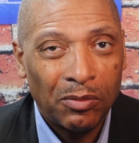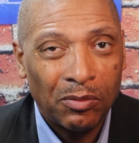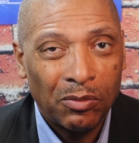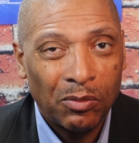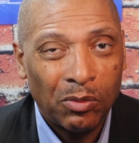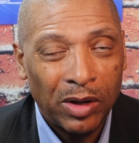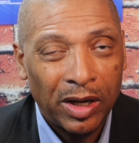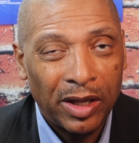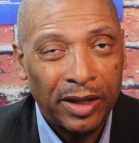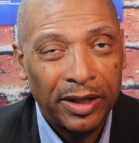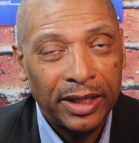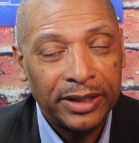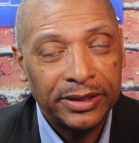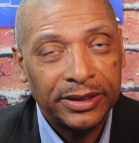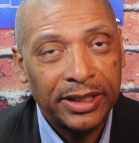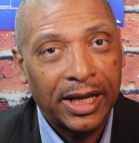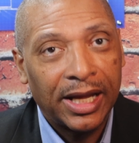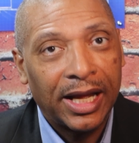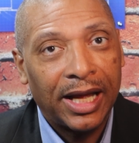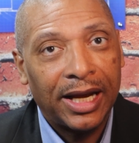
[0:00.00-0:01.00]
one of the
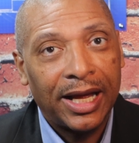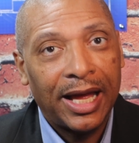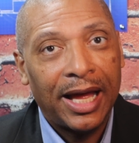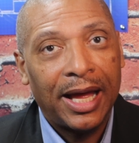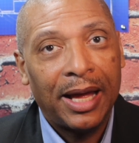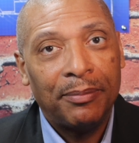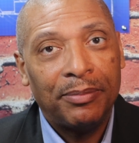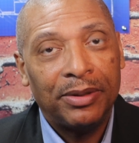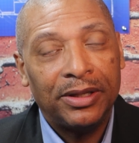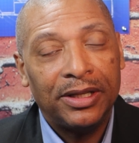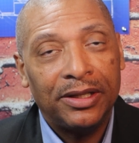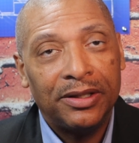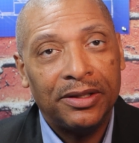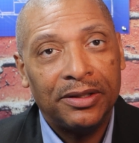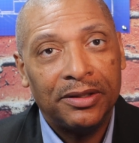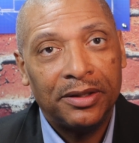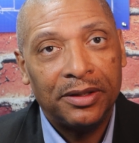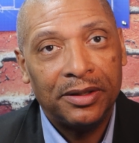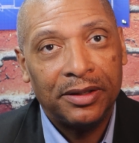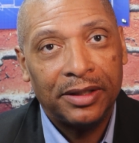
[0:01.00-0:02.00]
things that kind of happened
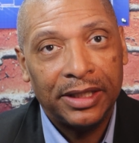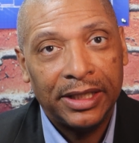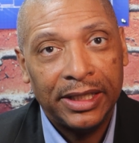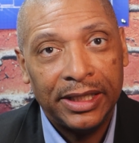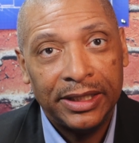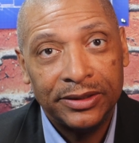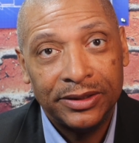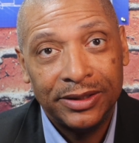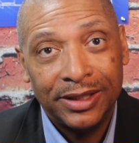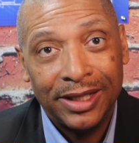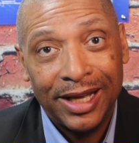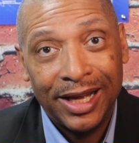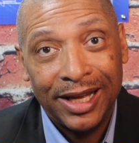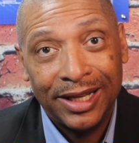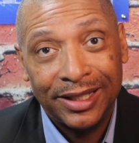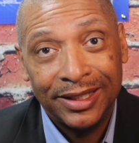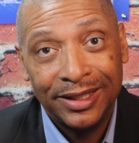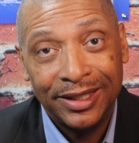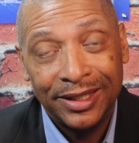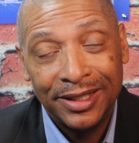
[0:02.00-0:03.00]
here is
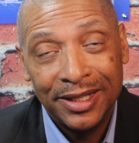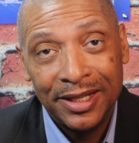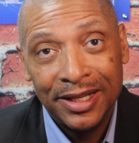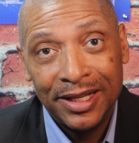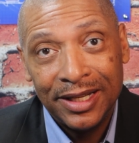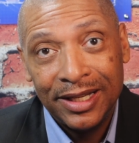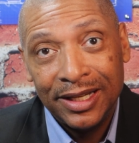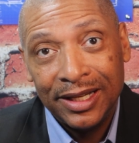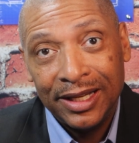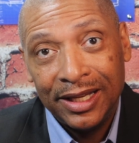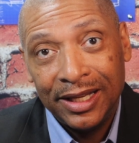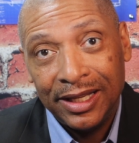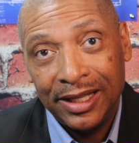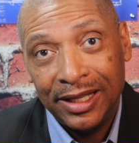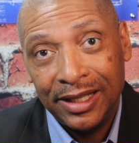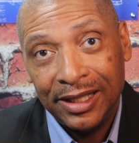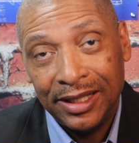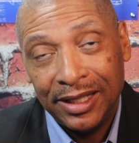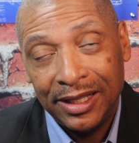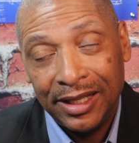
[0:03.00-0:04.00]
that
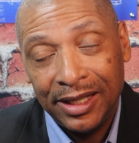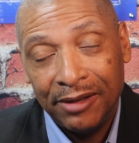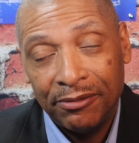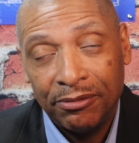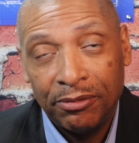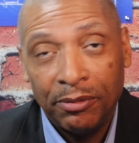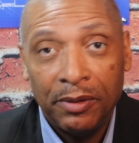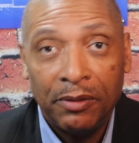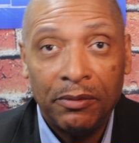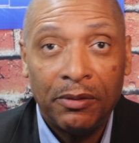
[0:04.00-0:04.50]
if we